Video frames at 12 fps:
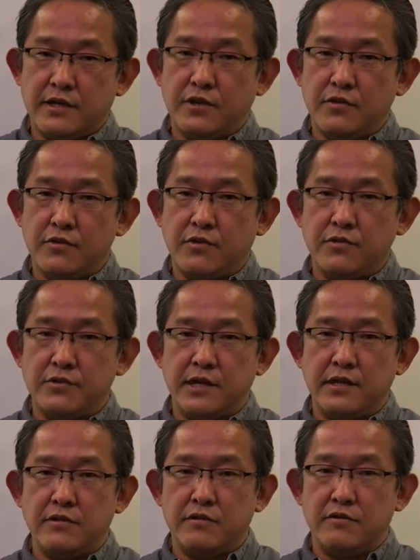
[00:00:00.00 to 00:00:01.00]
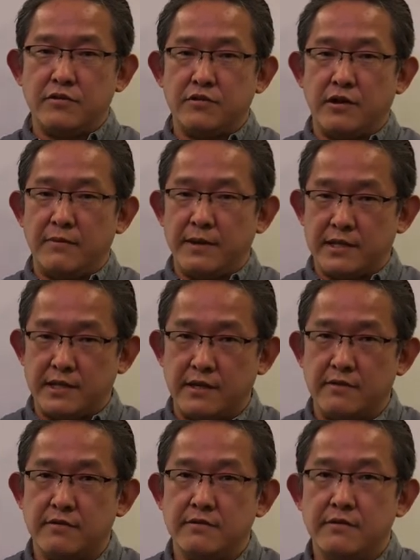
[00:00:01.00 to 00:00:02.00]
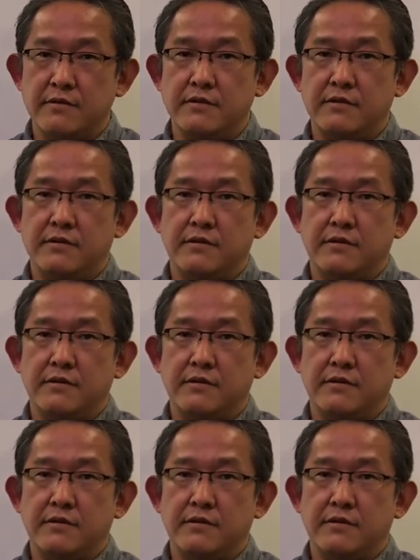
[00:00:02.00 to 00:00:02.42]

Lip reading: Waiting while parts are delivered.